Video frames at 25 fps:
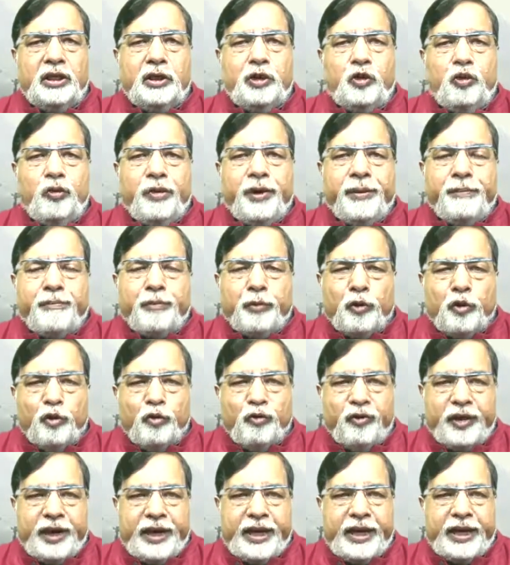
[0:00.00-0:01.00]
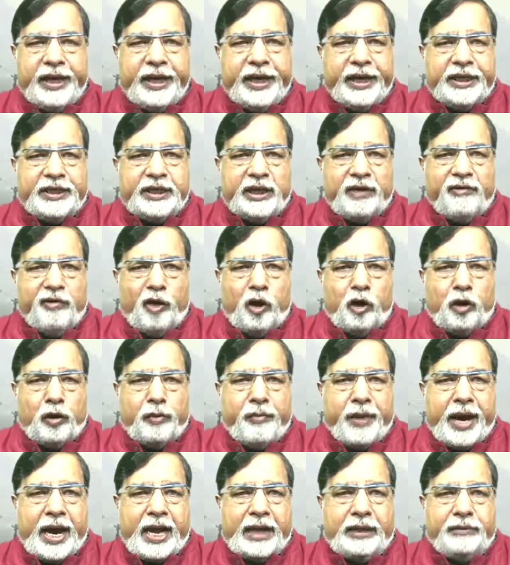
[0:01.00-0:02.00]
to improve irrigation
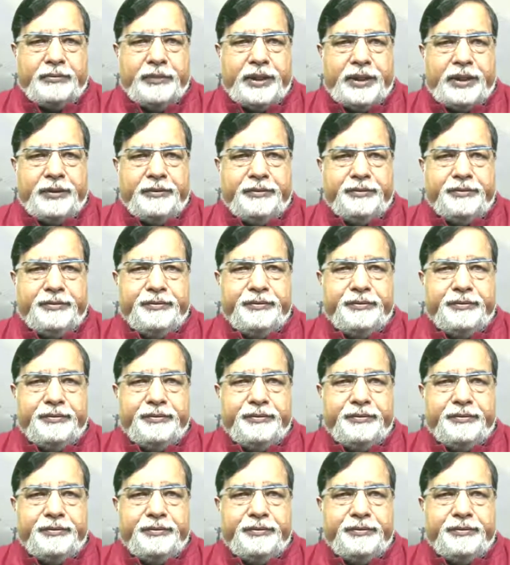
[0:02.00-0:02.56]
water management.